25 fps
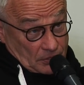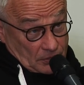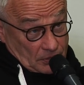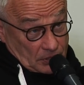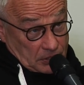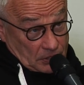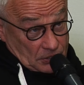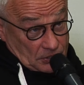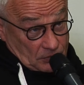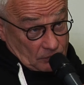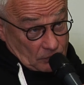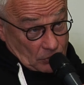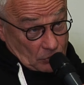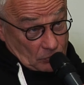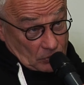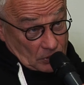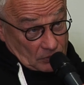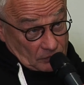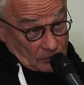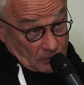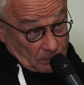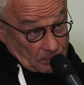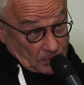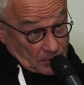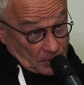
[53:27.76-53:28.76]
as like
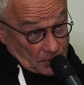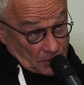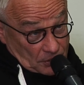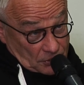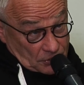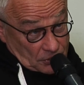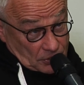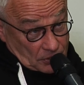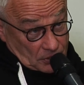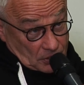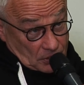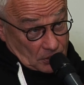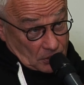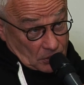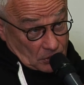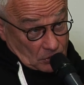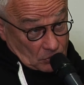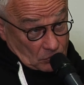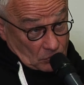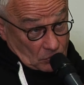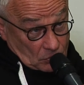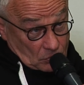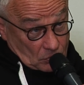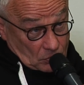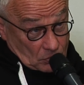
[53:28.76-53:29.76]
uh, uh
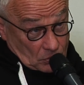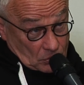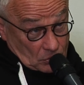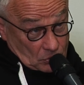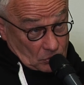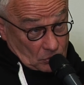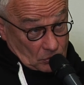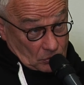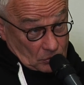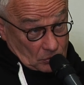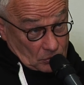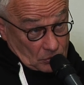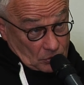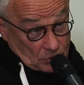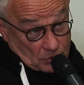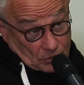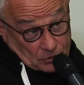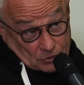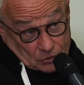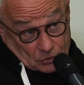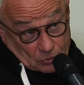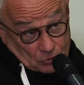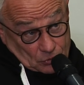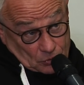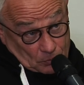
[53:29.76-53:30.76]
not city
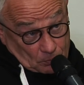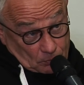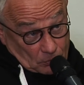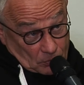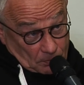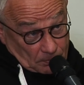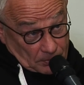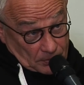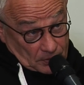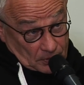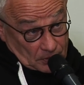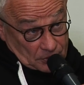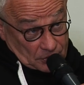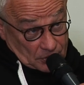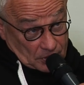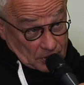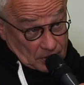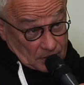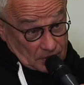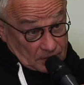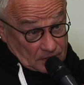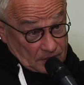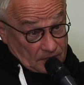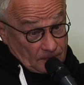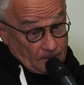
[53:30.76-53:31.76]
in, in, the full meaning
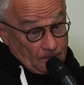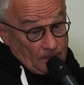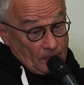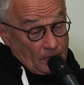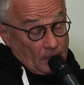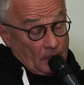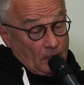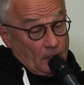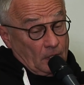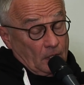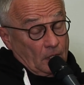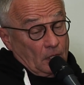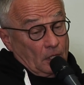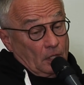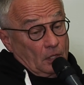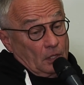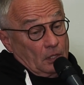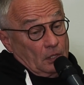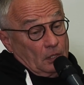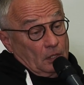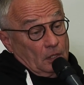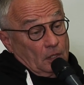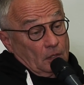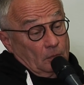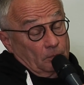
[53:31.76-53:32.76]
of this word.
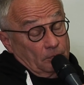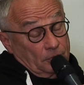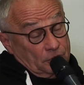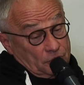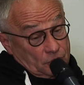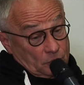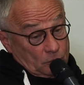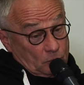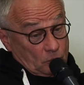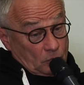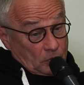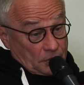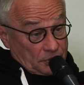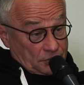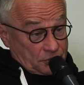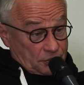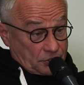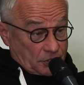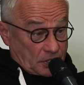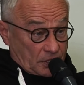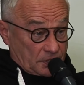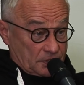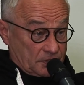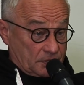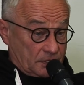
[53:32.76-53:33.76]
word. and I
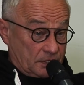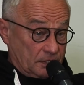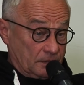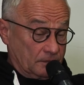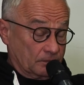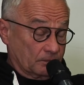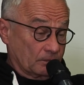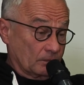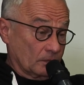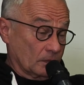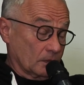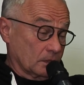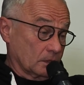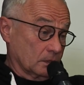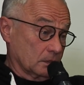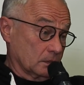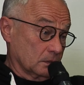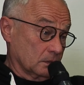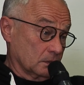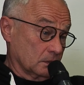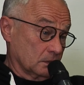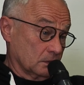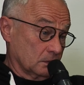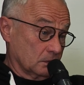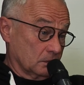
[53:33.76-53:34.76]
can remember when I
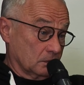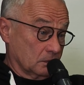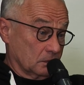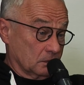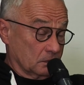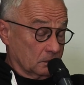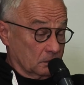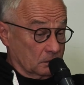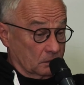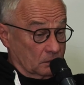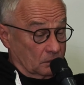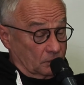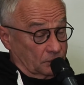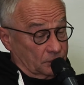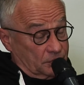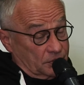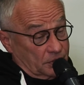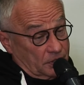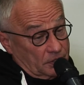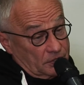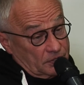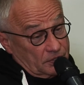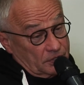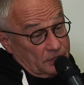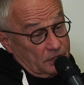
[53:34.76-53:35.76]
was
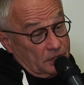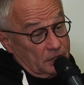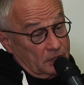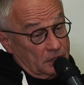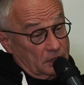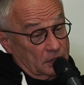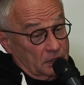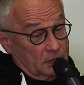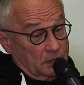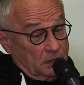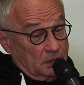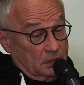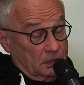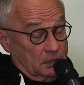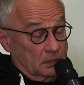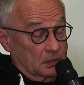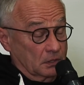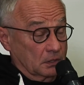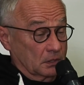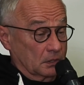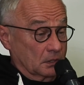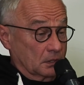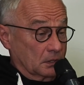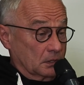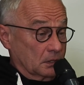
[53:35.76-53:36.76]
um,
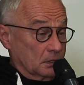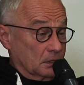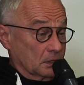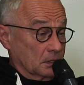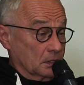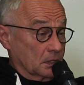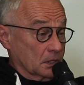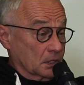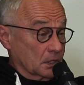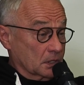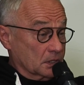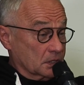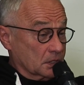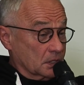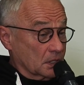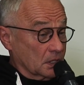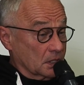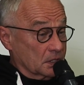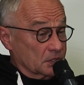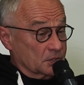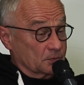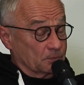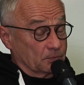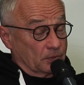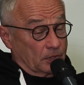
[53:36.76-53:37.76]
riding metro, at the
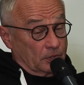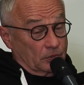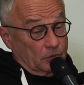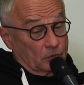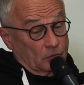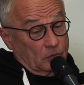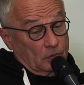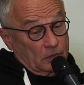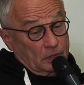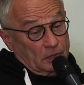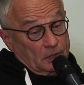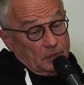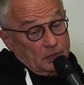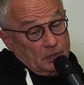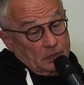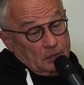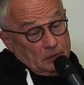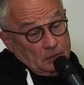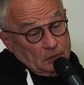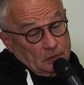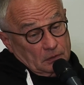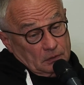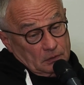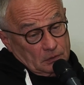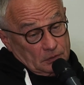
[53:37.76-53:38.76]
time when I was riding
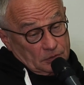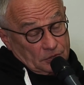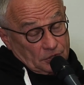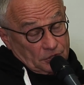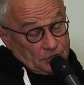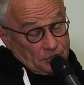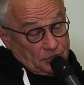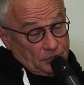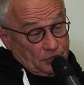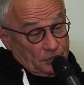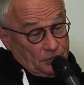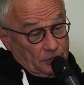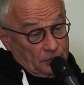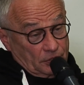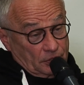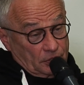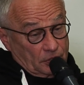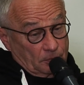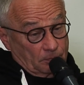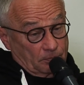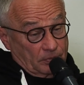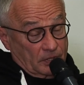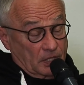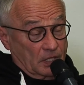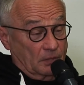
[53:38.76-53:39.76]
metro, I
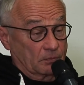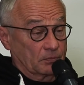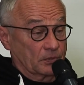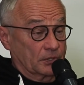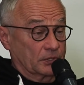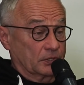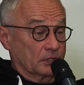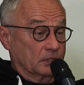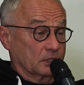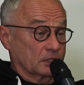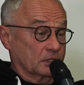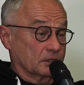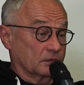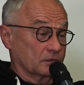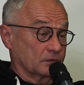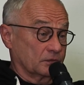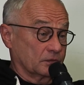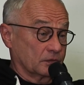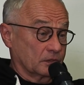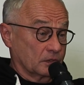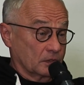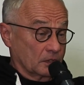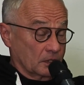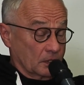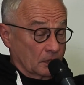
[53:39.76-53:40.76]
one could hear
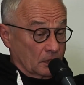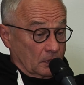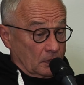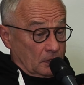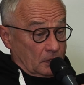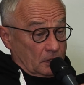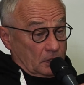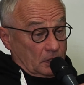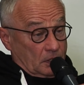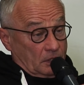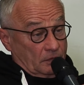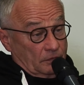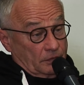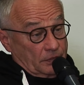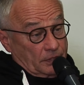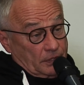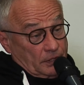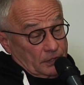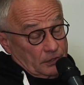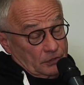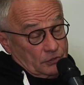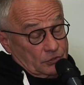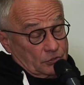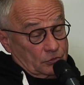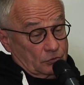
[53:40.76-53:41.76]
um,
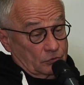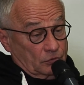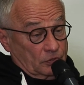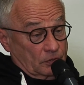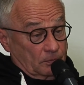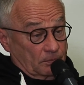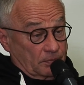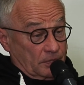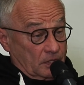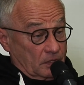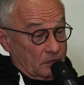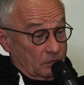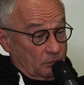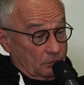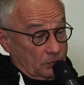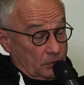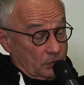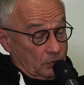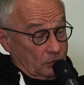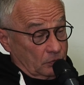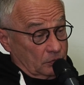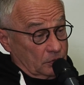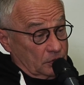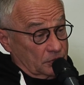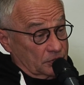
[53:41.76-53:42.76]
the following
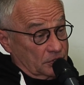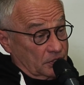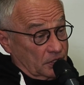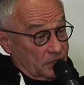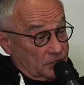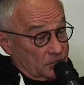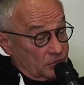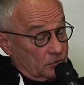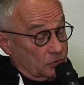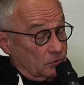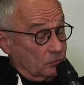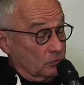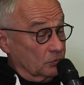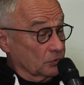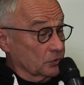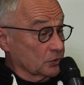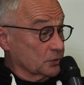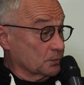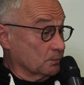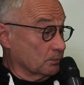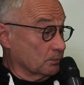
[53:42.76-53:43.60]
conversation in a,